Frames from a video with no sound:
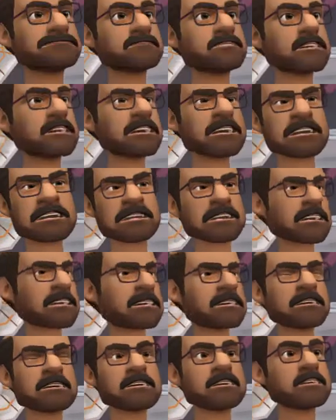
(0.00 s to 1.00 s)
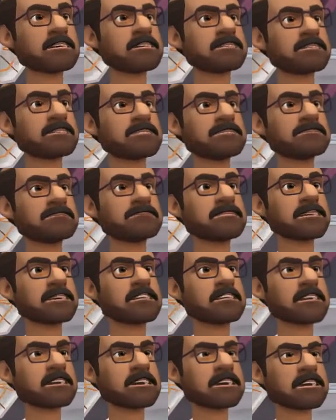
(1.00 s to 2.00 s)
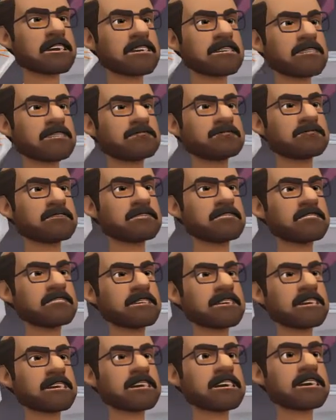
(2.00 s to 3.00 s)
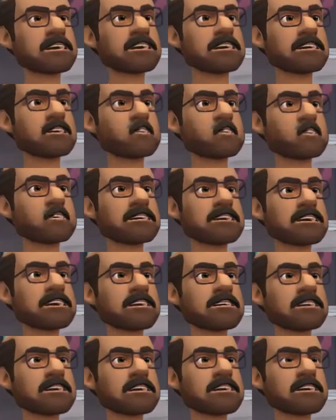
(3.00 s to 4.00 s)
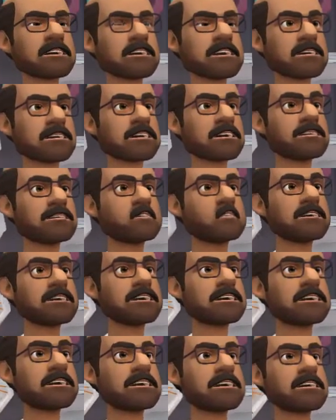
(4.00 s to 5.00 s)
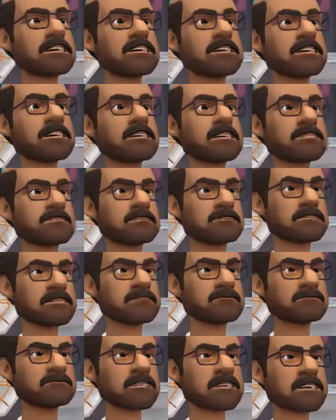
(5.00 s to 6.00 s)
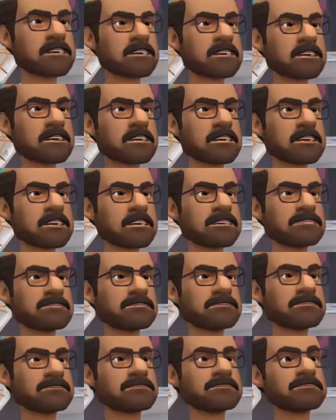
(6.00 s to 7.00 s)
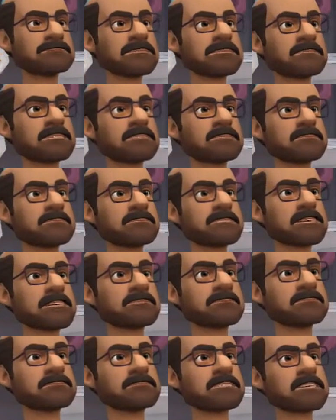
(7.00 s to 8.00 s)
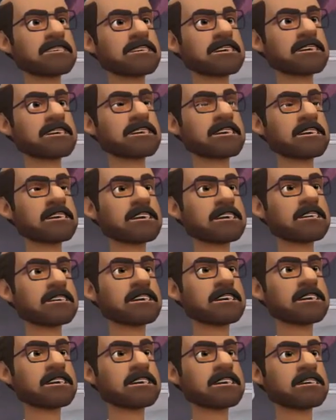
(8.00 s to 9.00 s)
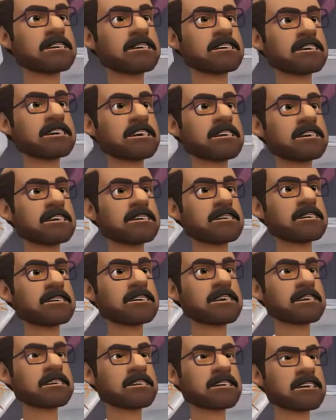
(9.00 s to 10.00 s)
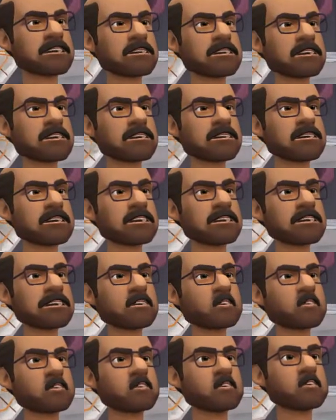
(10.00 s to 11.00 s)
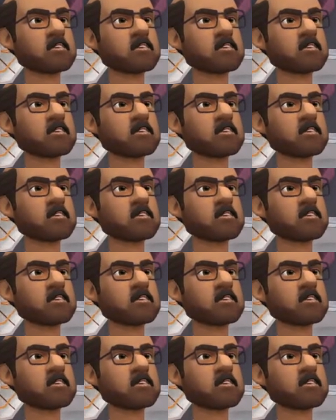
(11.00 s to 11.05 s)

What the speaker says: Well, there is, but I've got some heavy workload I need to clear, so I can't tell you much more right now. My best bet is that Elaine could tell you anything else that you need to know.